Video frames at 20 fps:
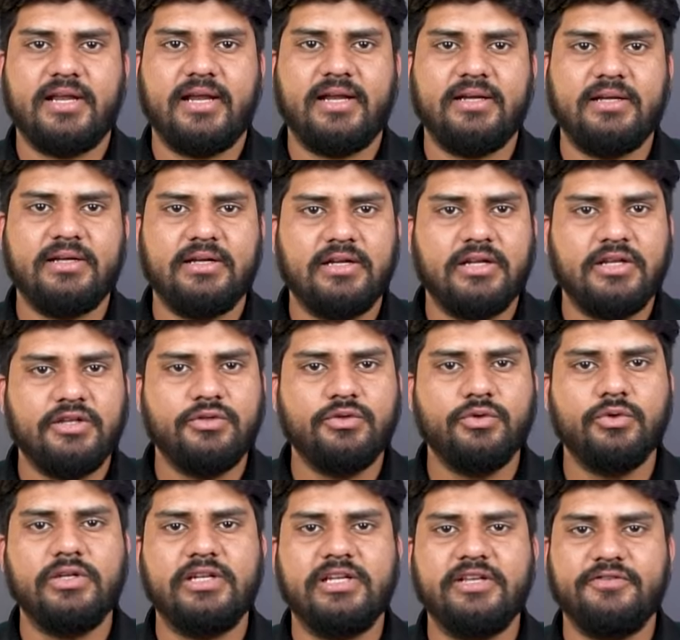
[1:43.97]
and
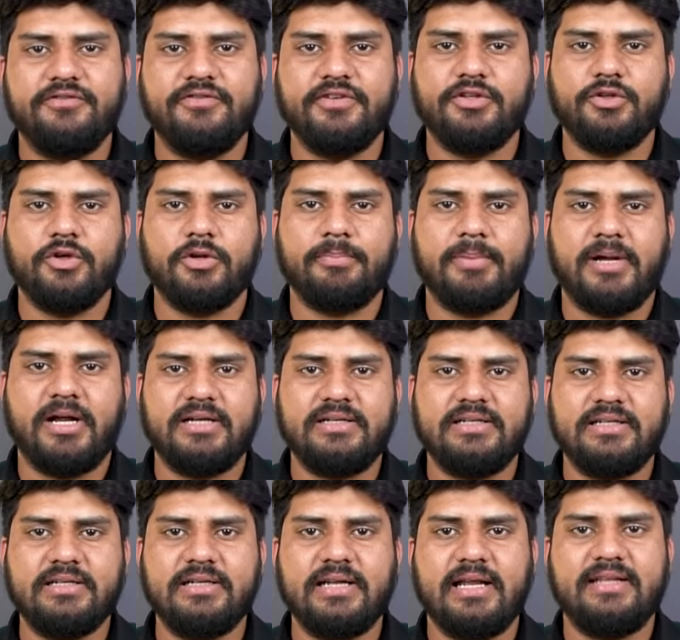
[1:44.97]
you live with your
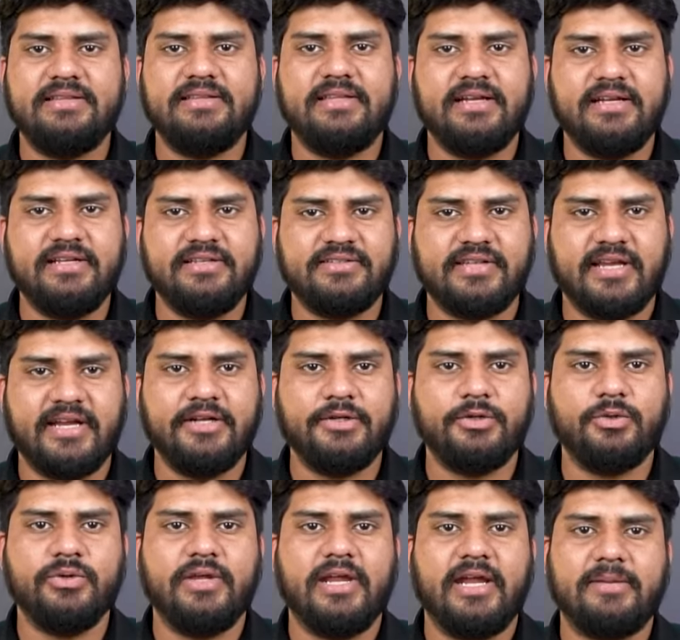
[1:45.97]
partner and they decide
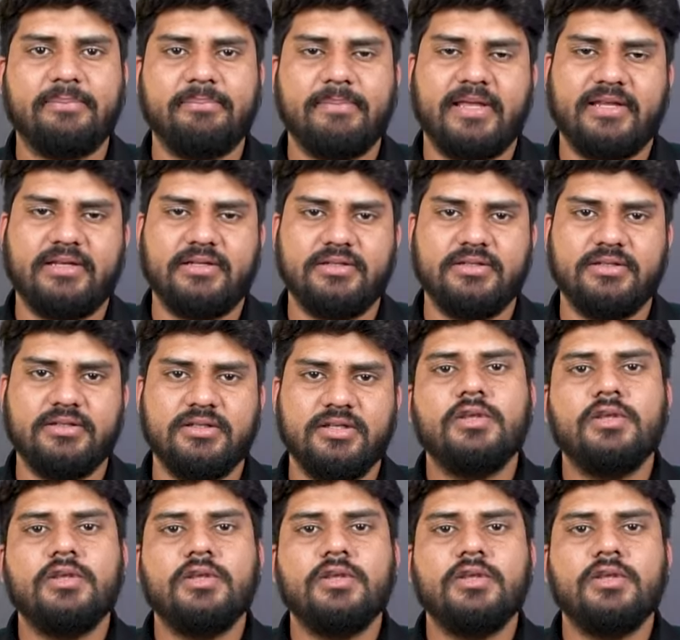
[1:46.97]
to get married.